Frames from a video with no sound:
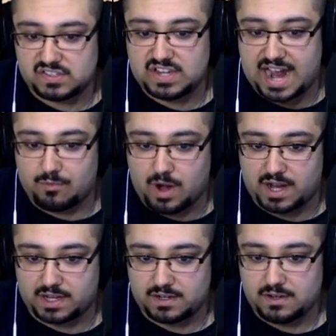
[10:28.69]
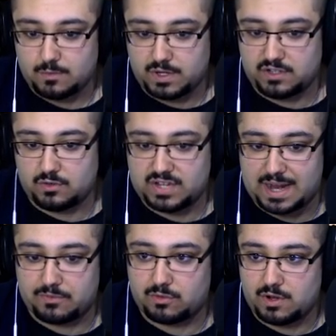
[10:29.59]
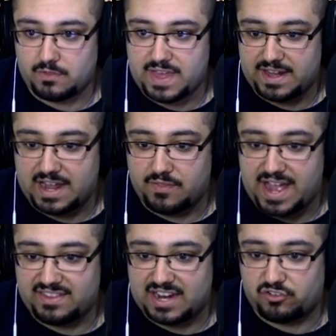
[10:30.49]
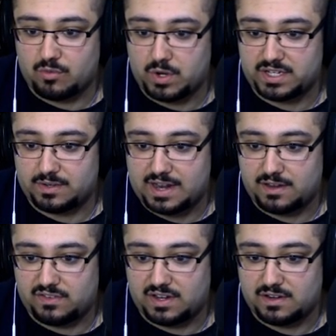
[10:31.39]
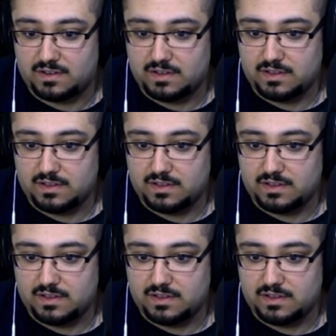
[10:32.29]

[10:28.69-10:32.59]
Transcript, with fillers: skyrocket. We can do times three on Now that's actually winning, isn't it?